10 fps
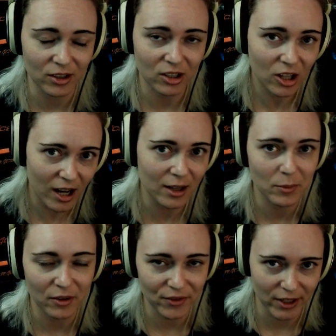clock
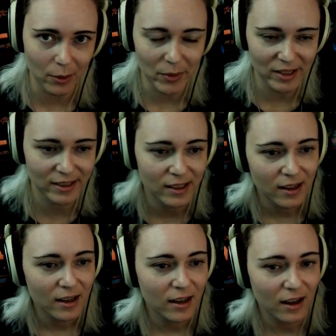above the compass
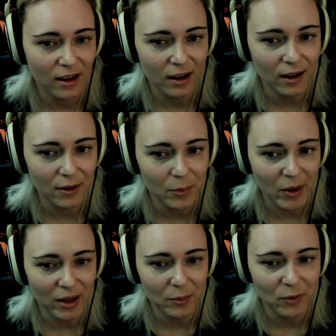on the
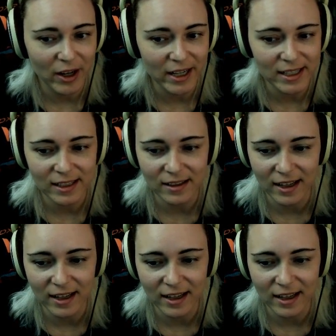bottom right. That